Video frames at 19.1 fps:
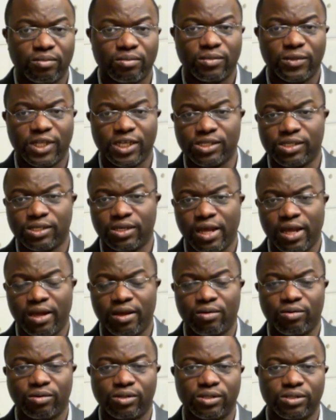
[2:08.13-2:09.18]
They're
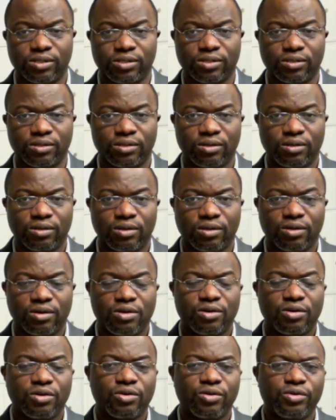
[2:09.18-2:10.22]
stakeholders.
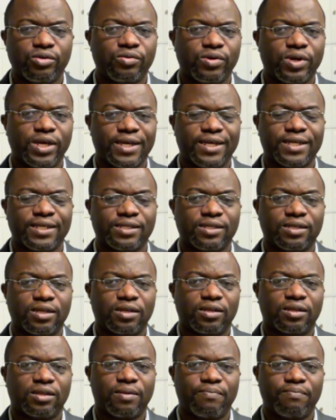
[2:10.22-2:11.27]
Who is
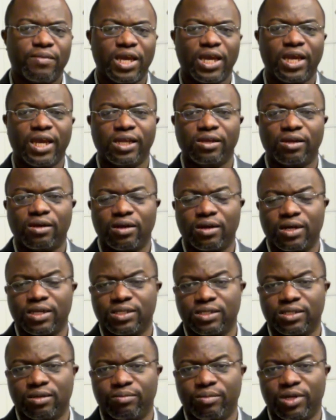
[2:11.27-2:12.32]
the main
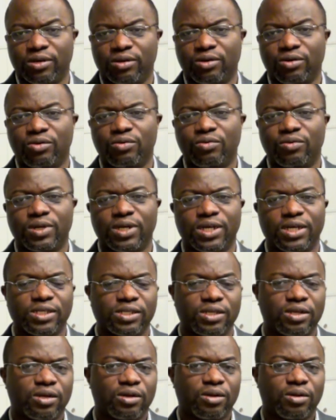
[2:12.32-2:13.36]
customer? Who is
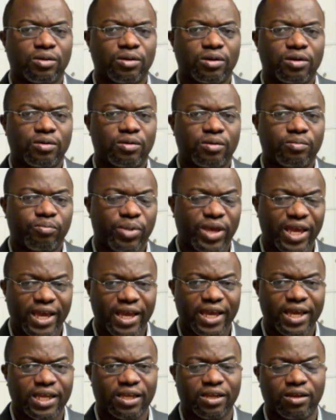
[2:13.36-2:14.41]

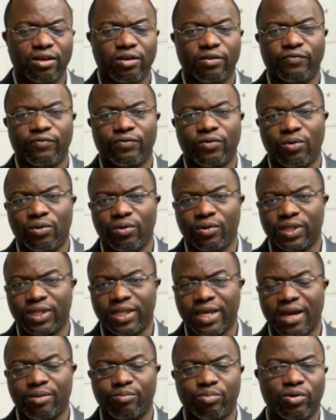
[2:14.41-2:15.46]
paying for
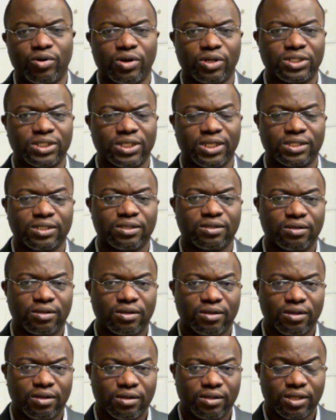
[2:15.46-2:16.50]
that project?
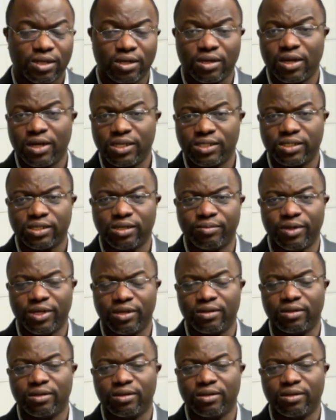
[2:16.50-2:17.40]
The customer.